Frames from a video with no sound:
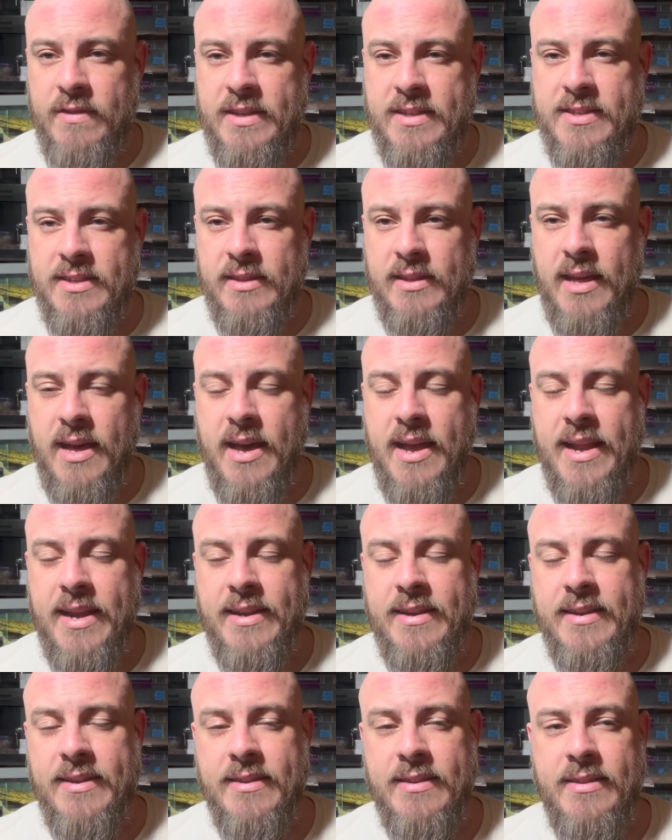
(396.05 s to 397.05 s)
It's a
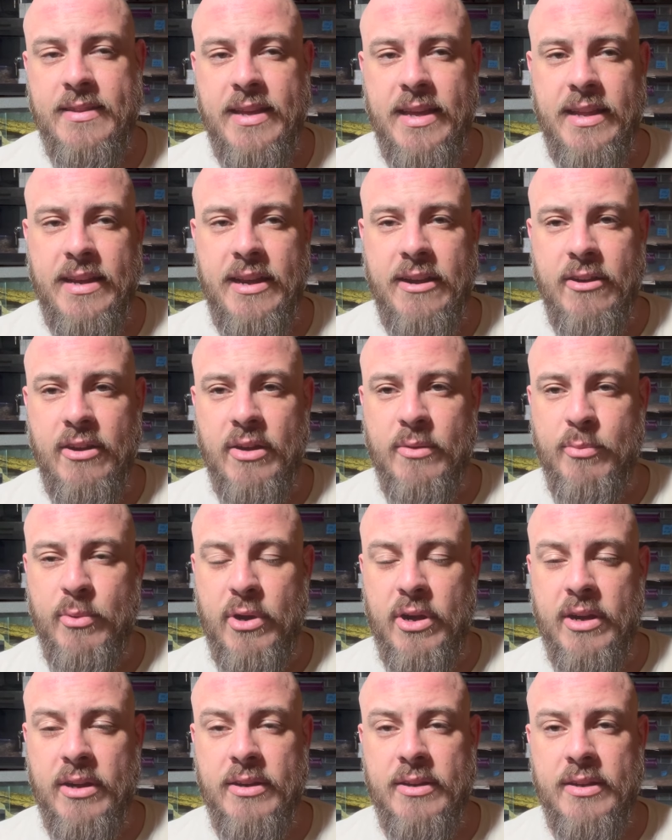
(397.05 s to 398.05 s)
line that Eric
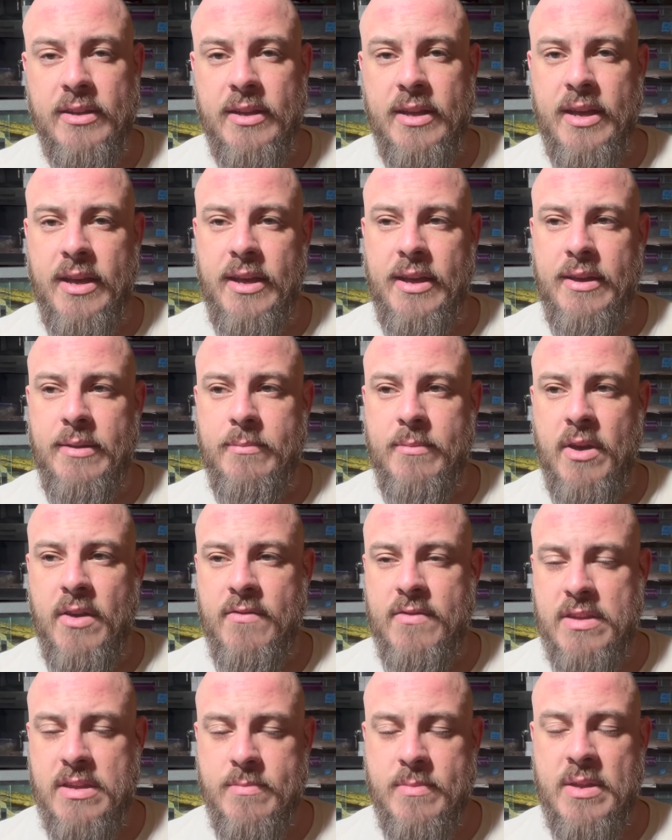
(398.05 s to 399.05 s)
Burke
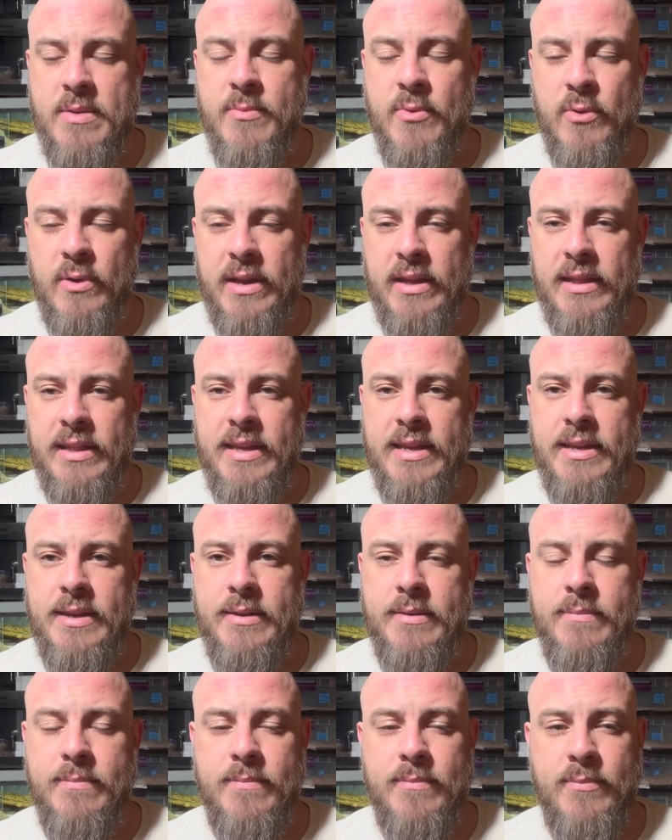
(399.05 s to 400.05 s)
of EB
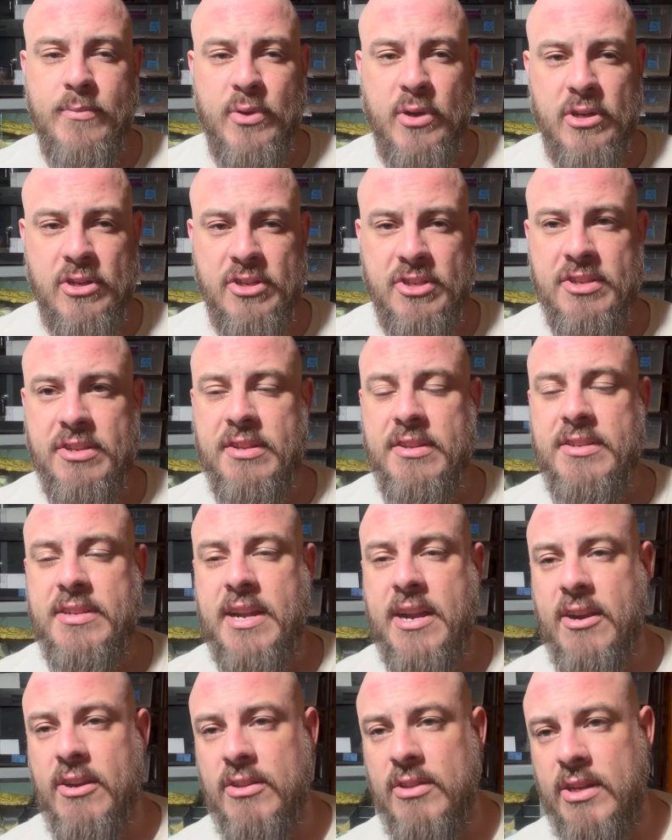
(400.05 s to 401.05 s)
Morelia purchased an
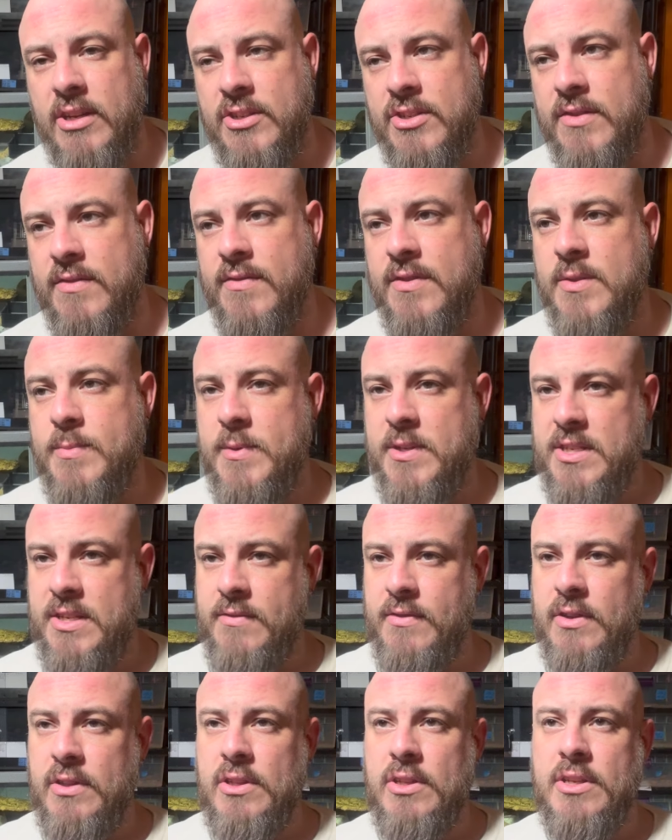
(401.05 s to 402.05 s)
entire clutch of
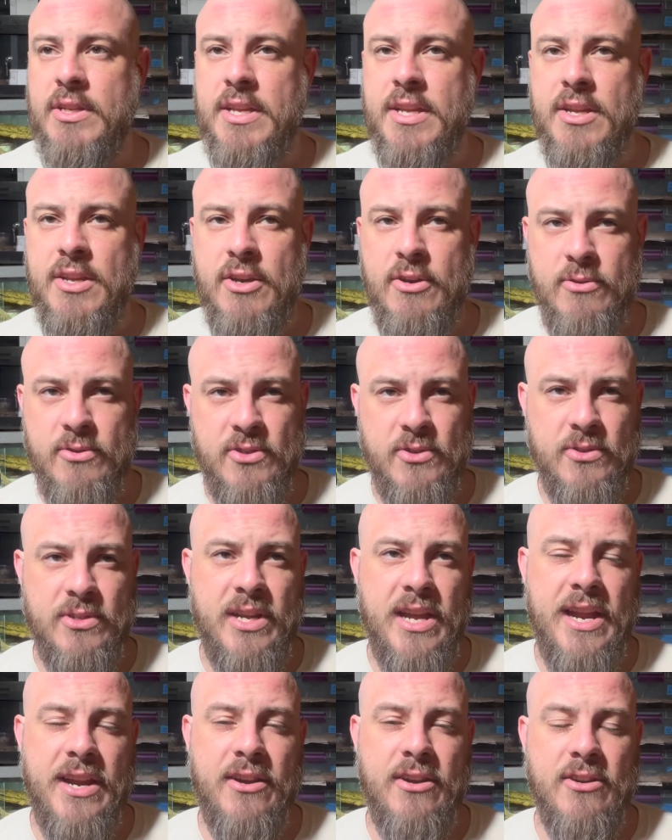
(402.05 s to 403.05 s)
specific looking coastal
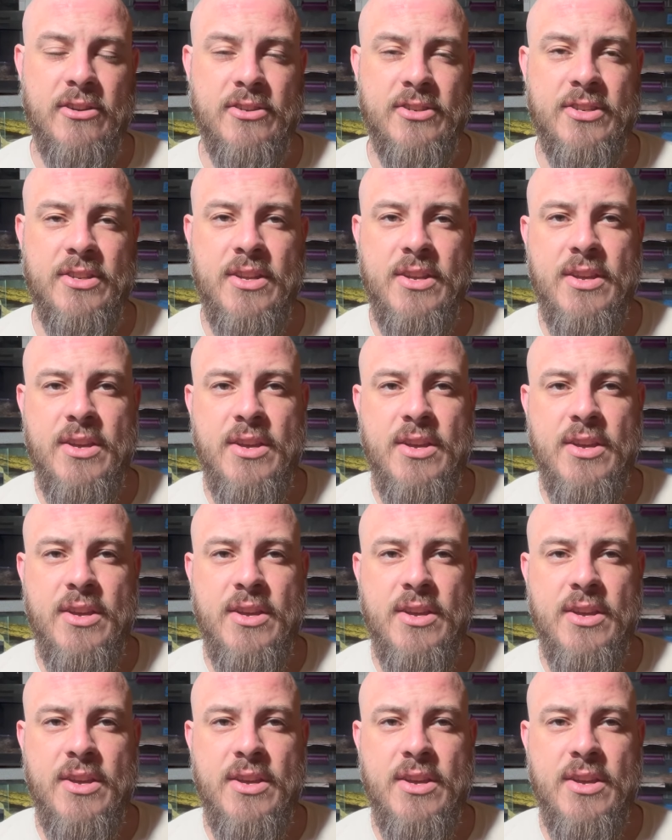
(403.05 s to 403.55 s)
tigers,